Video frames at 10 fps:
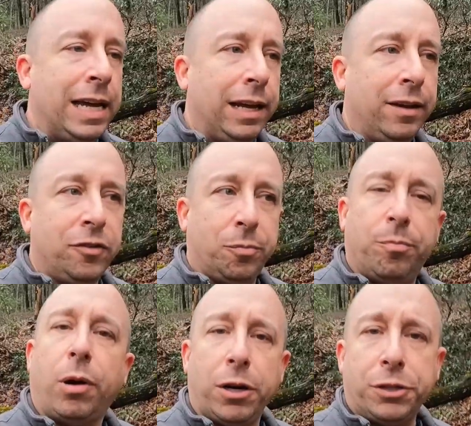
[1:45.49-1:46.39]
is
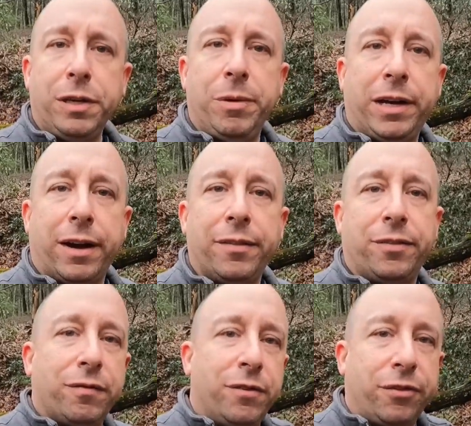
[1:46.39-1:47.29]
partially
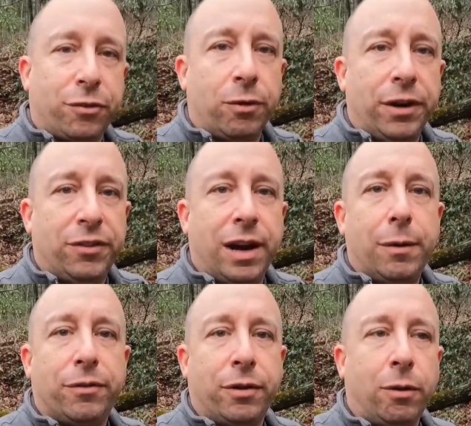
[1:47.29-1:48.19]
because of the stories that I
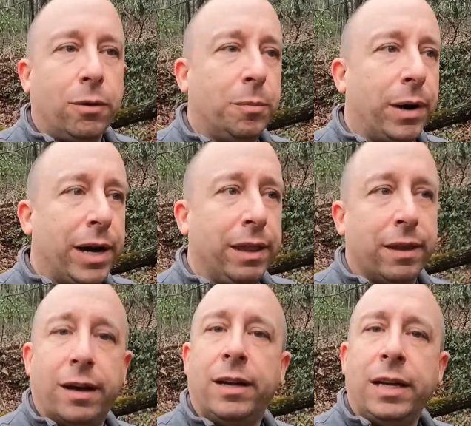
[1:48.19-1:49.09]
was told by
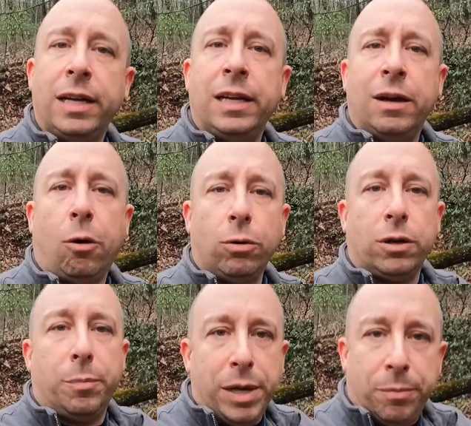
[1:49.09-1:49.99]
the
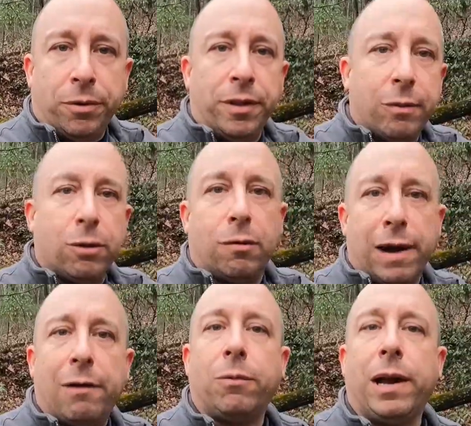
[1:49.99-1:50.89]
older people that were
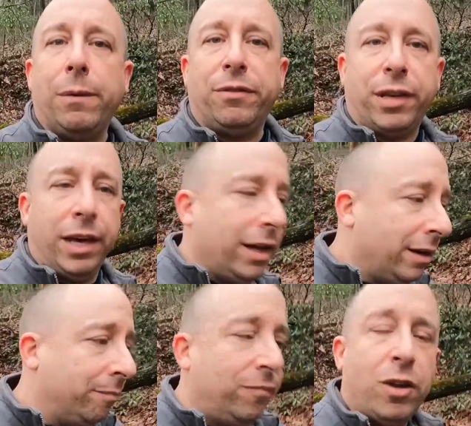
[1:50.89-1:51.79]
around when I was a kid
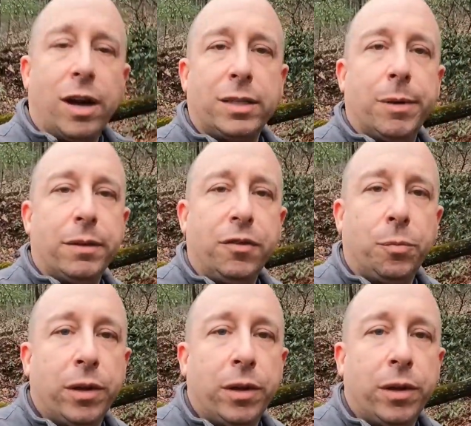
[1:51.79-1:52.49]
and talked about this